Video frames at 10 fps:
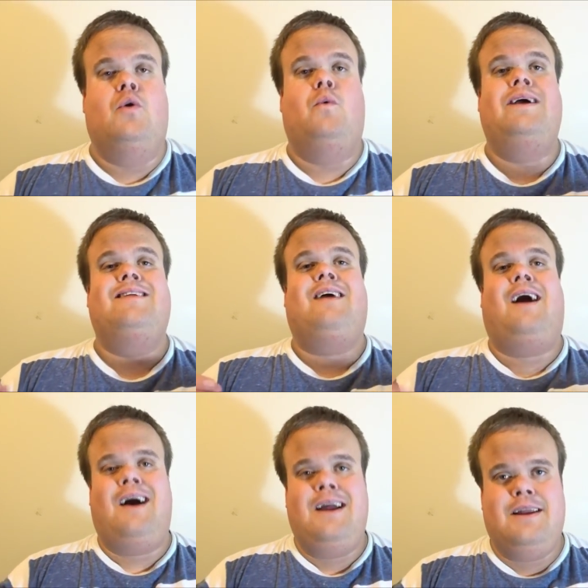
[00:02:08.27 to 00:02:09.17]
whereas
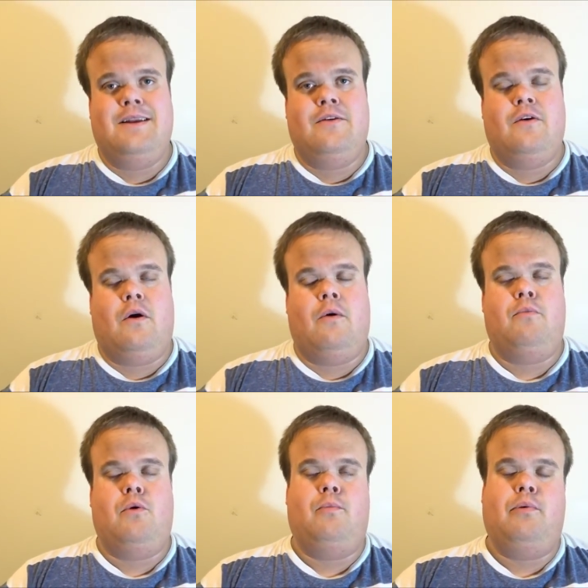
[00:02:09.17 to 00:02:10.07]
Ireland are
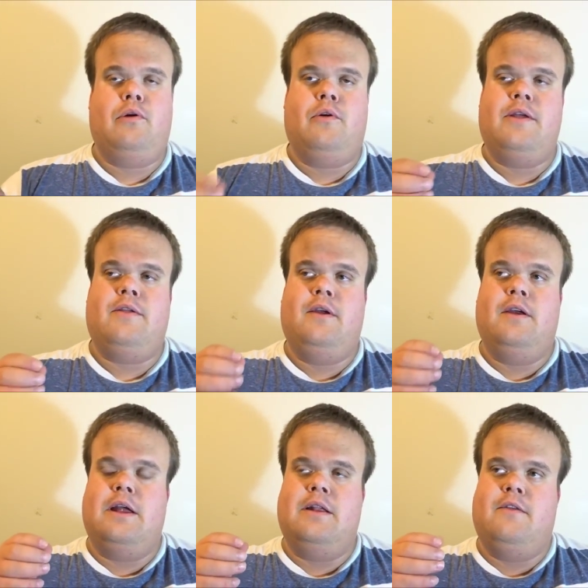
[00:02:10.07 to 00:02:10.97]
more
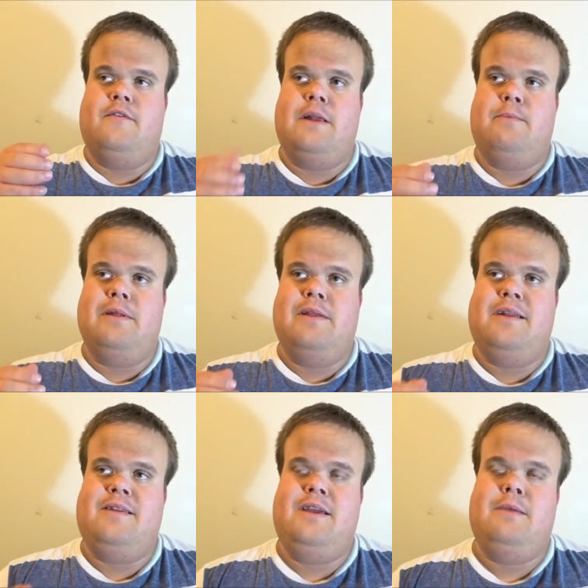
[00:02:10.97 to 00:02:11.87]
progressing and developing their
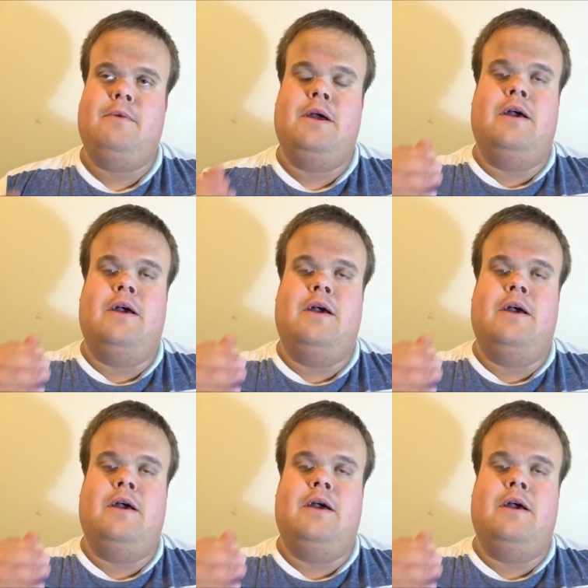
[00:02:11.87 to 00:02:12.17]
team